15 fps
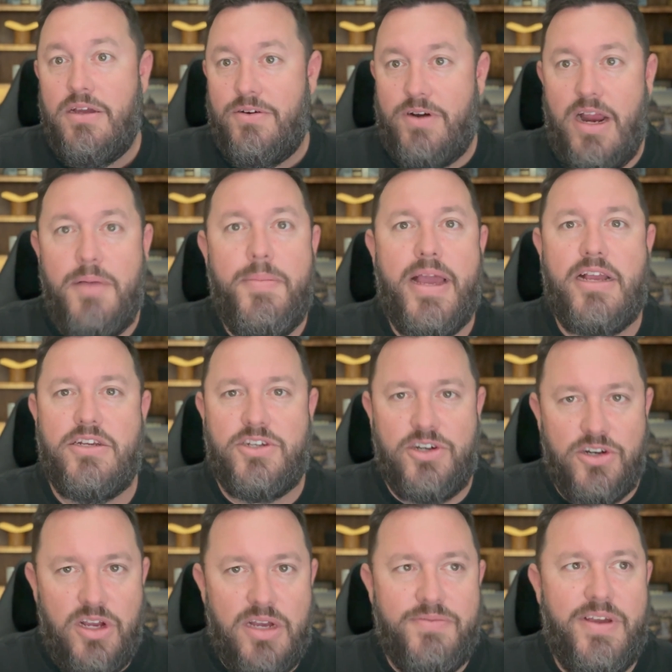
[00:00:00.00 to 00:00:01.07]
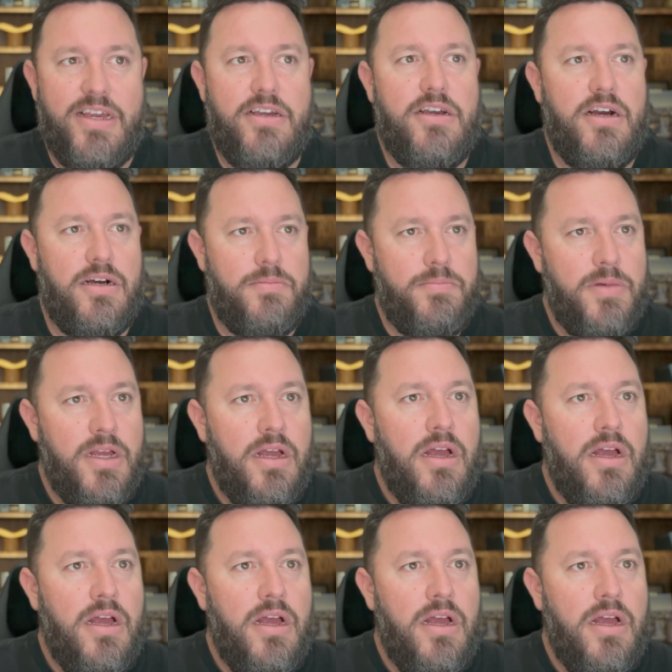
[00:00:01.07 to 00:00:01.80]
right? Making sure you have income.